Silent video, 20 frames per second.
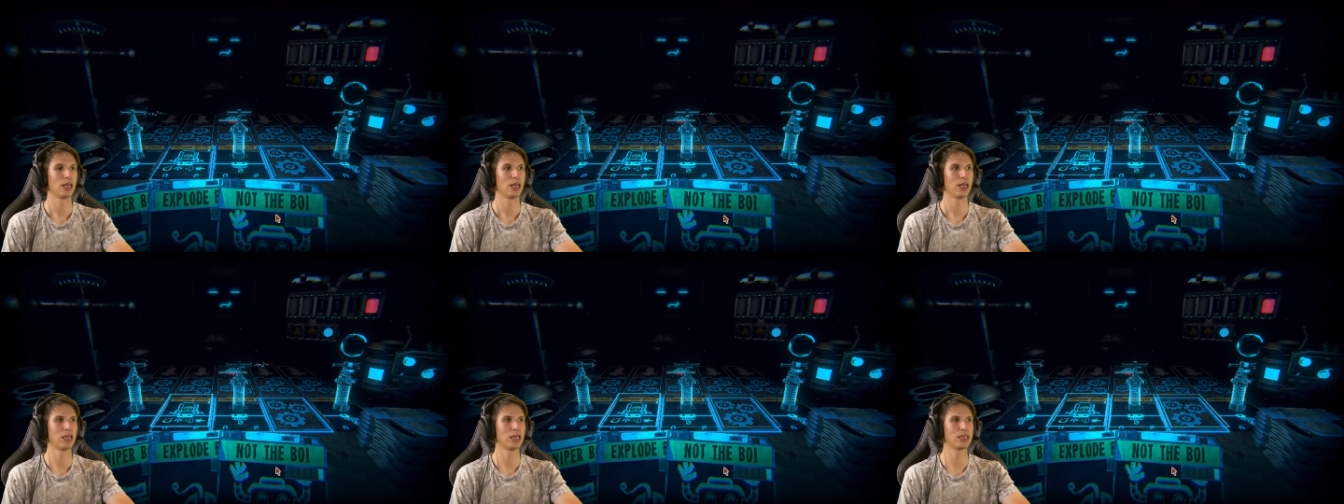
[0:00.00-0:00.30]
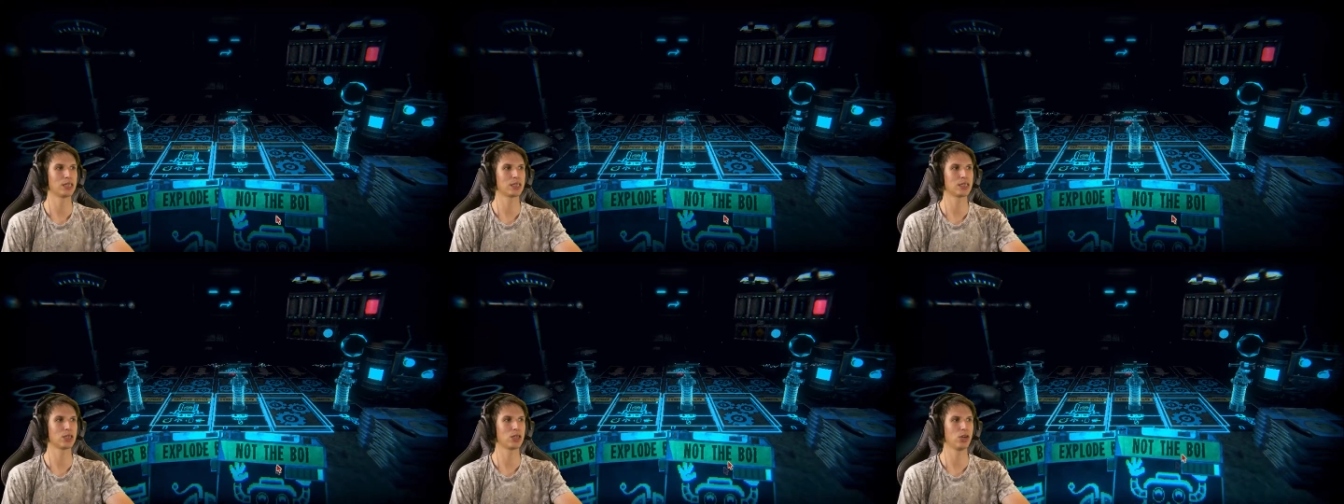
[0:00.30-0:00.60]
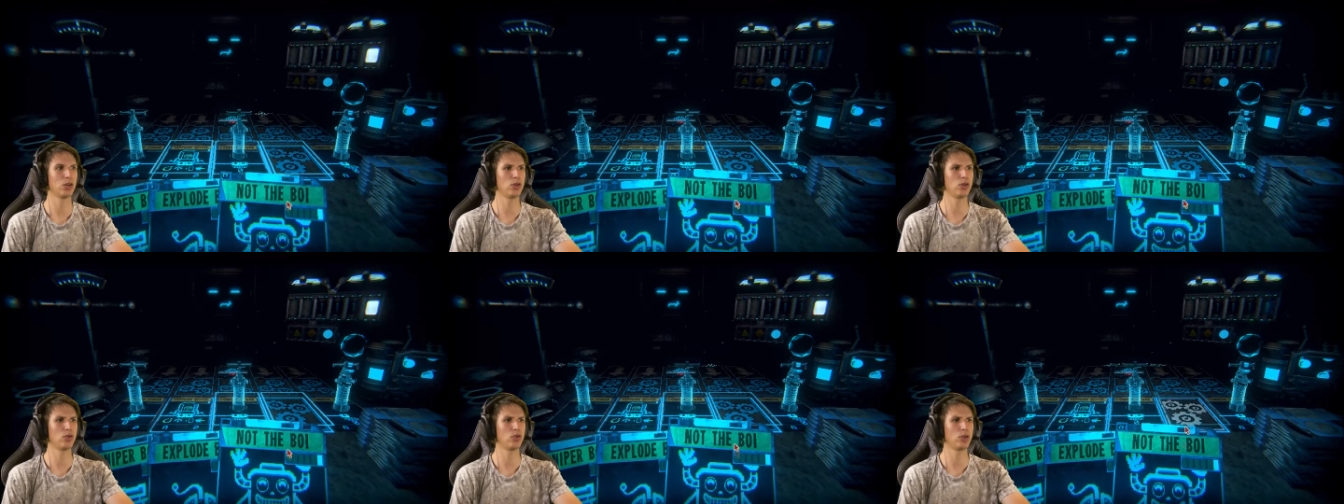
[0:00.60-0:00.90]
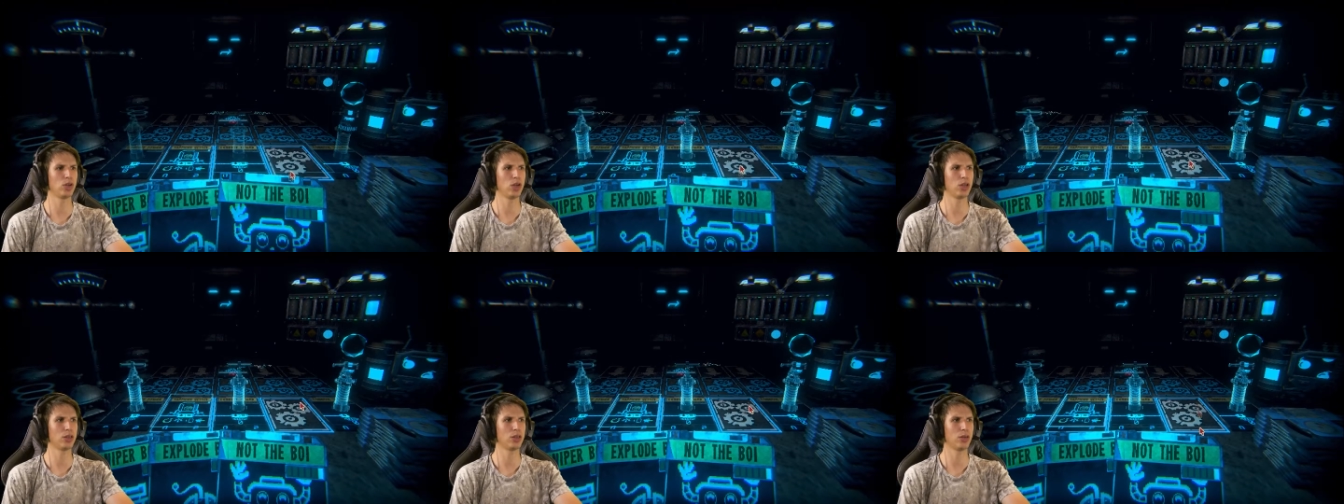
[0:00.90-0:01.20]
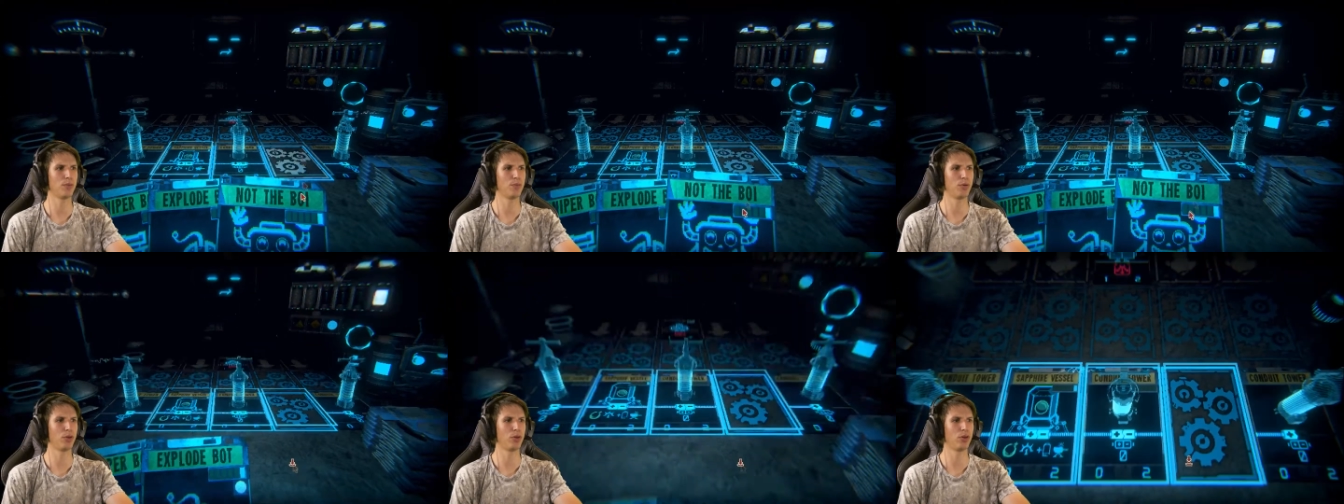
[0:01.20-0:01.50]
Let's go, not
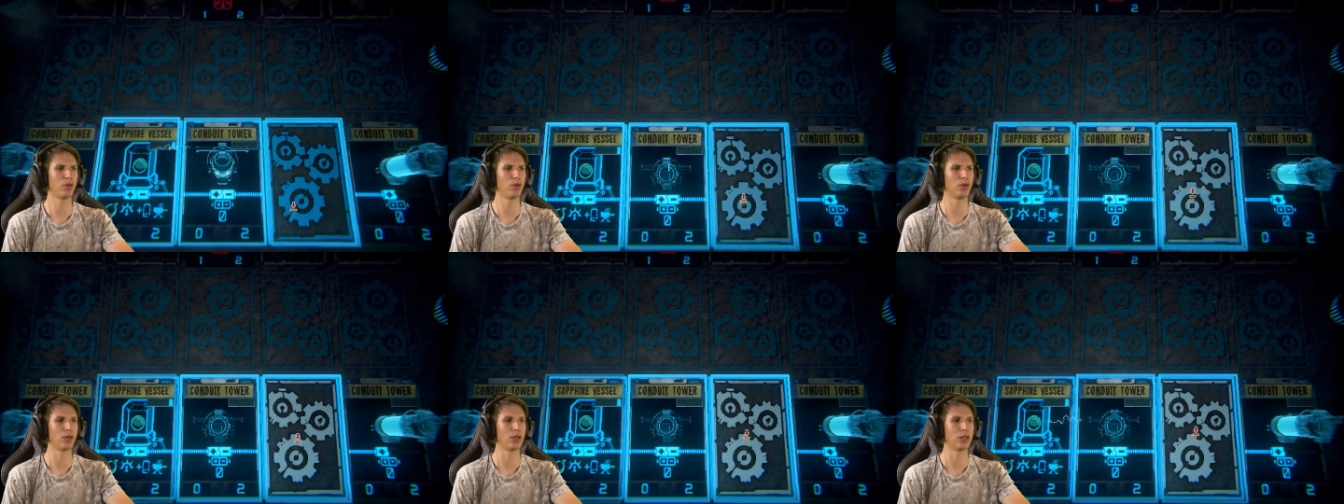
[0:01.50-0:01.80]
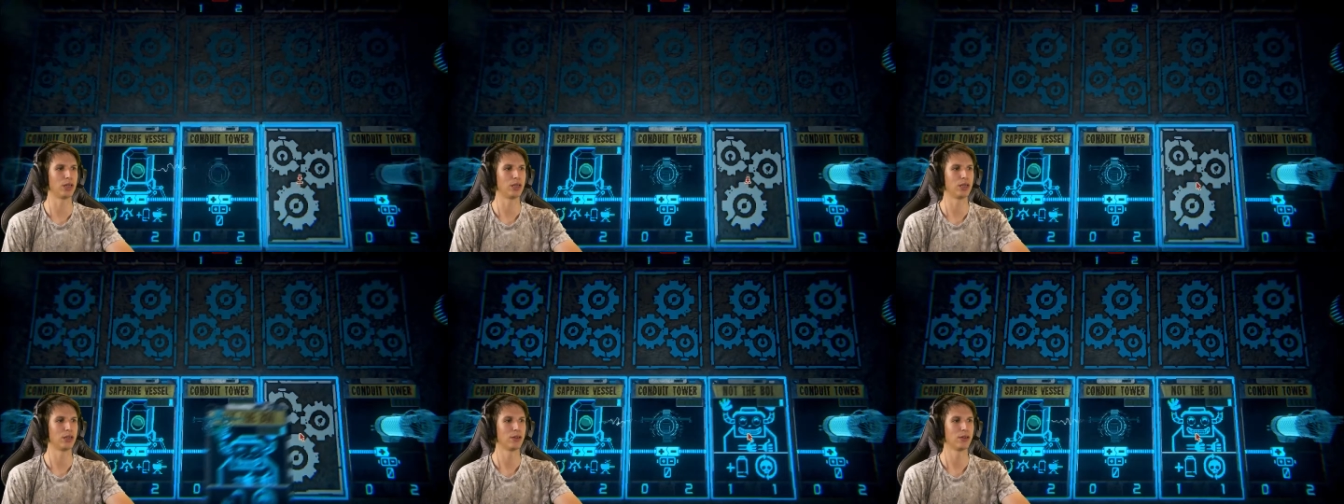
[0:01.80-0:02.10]
the boy.